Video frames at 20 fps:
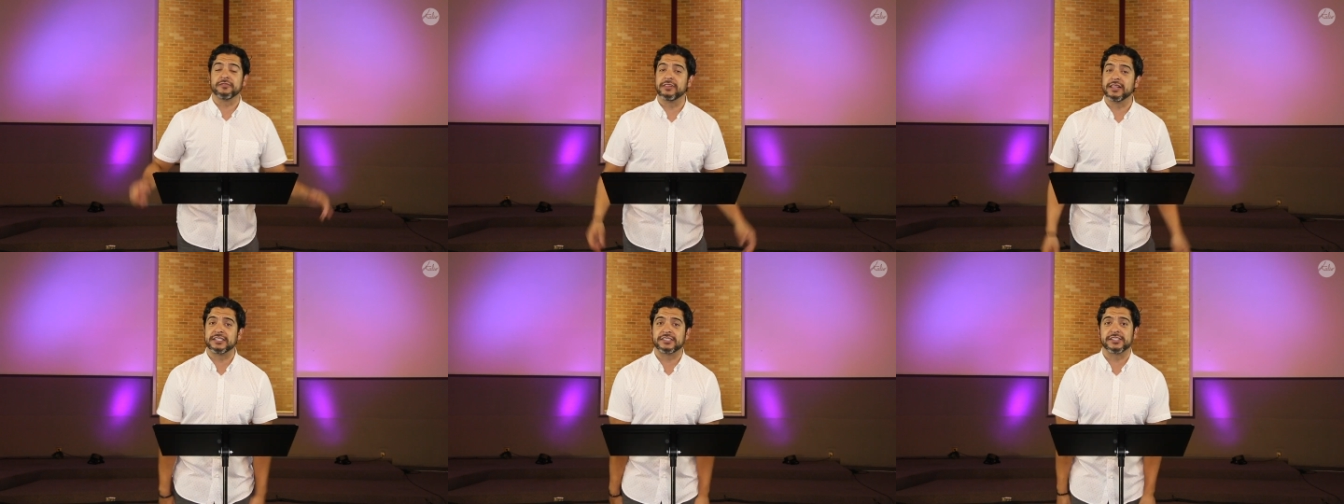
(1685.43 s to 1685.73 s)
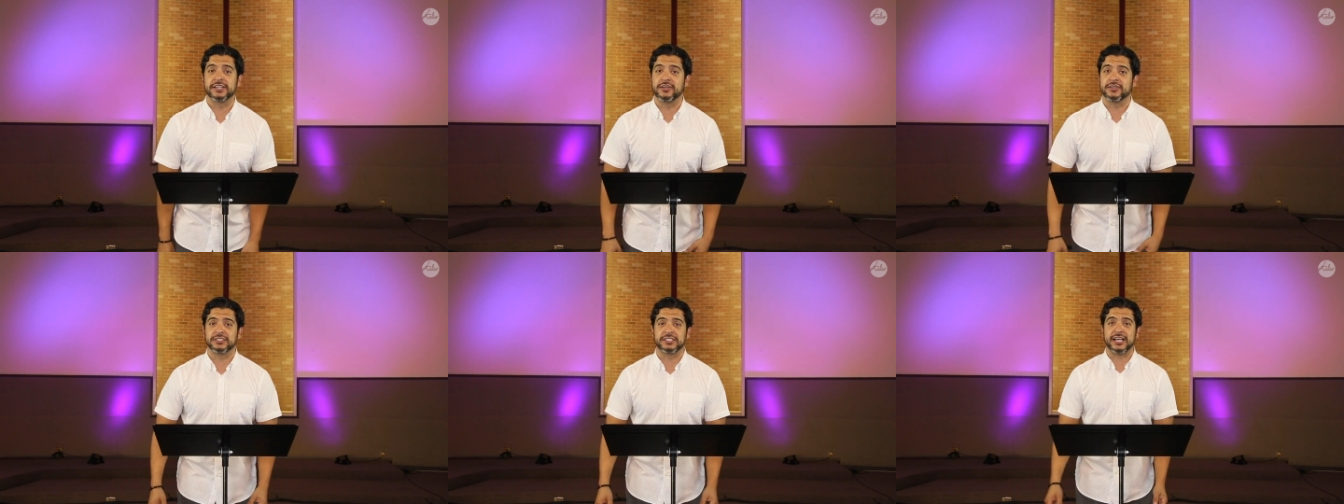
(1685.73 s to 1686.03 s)
of
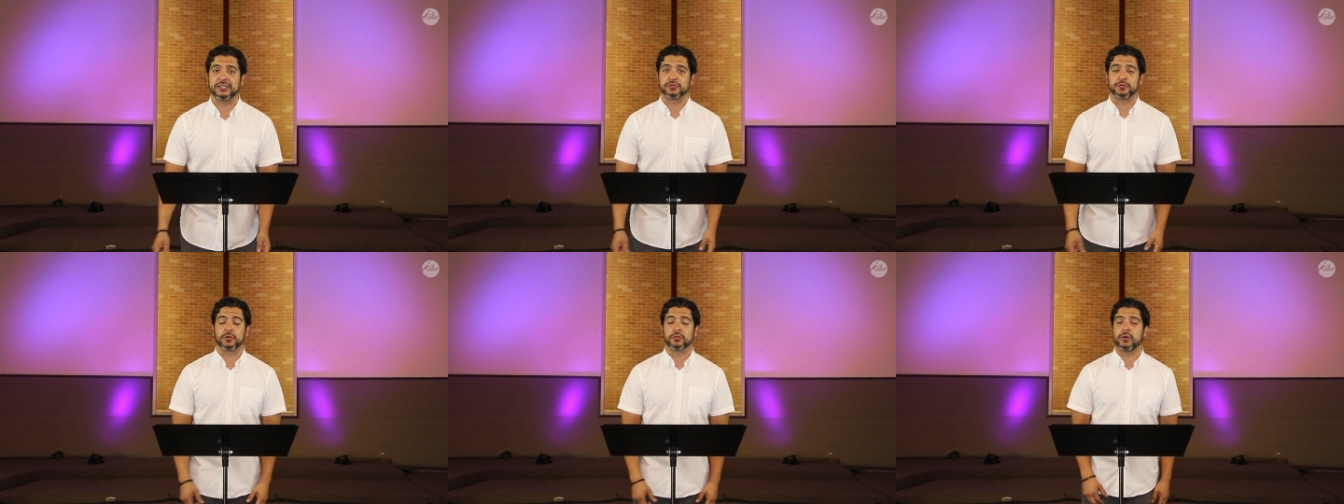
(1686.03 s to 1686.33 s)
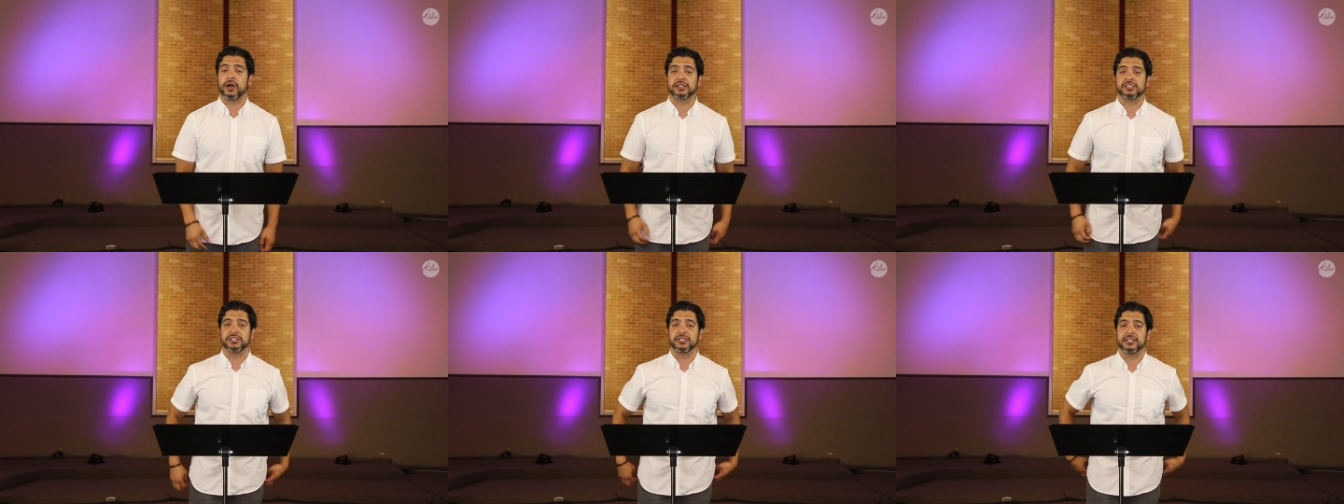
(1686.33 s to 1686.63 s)
listeners as we're
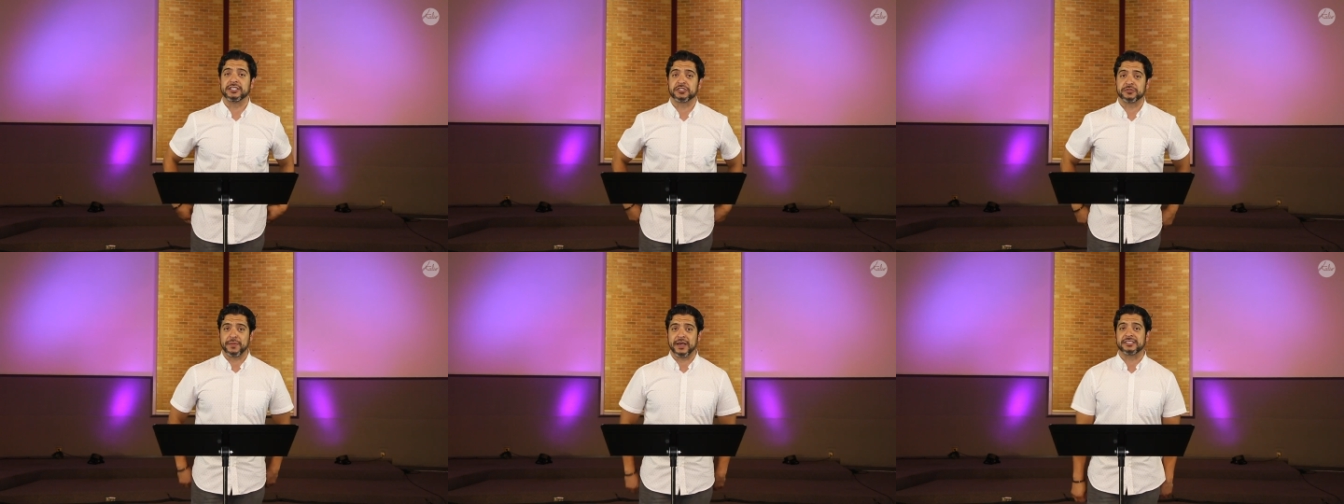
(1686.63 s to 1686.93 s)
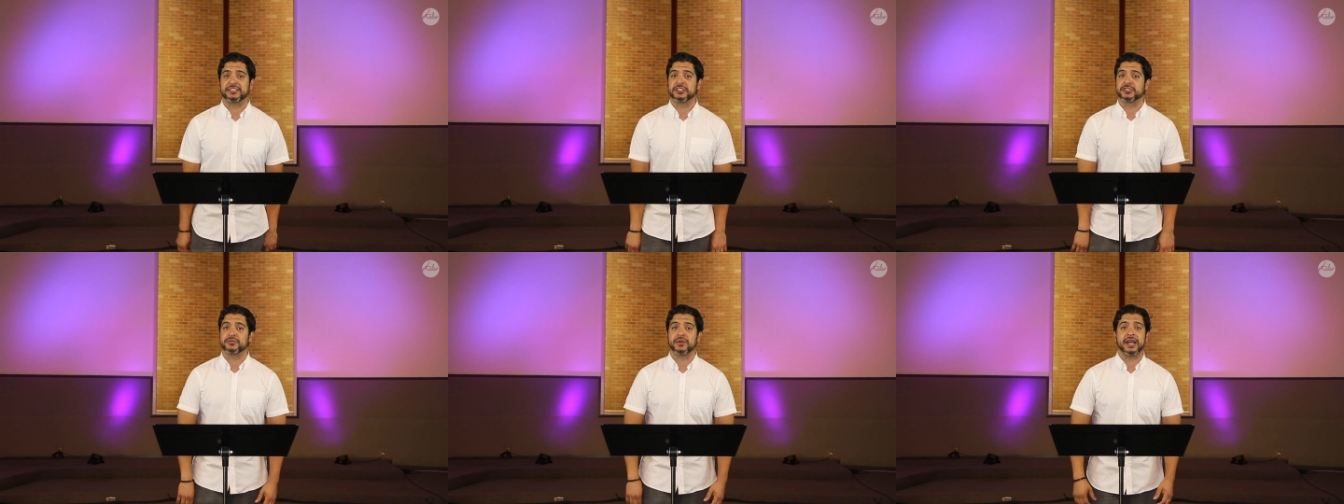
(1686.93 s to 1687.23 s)
watching this
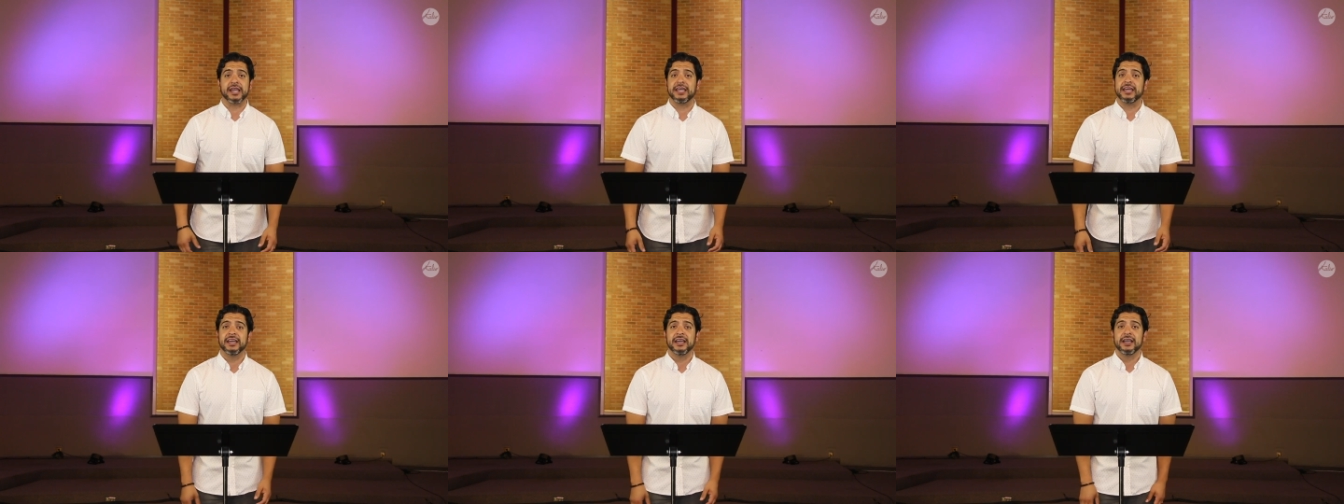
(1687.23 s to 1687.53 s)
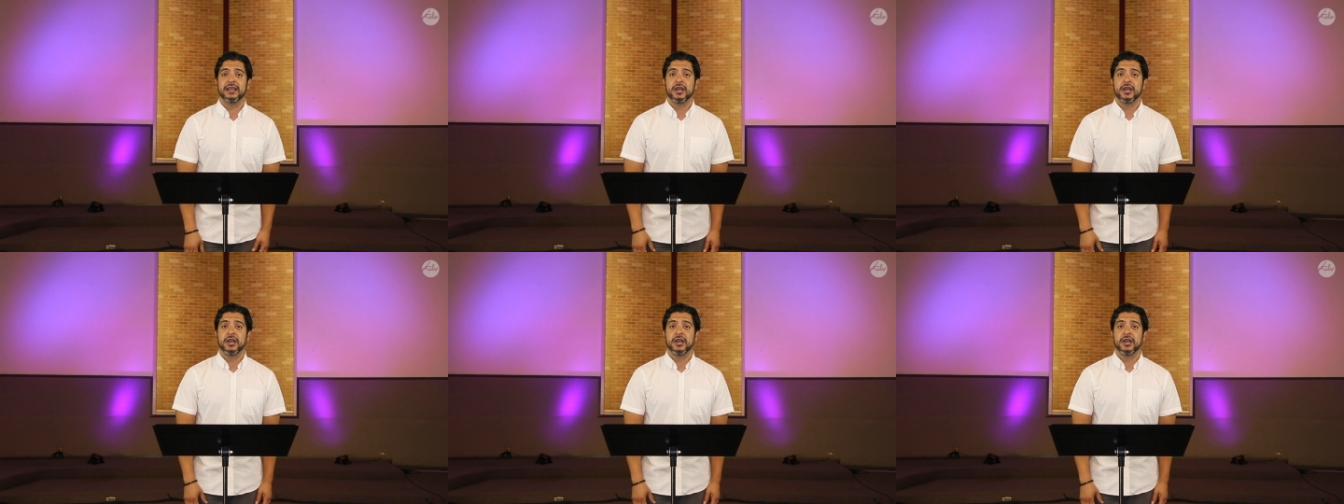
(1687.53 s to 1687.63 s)
message, right?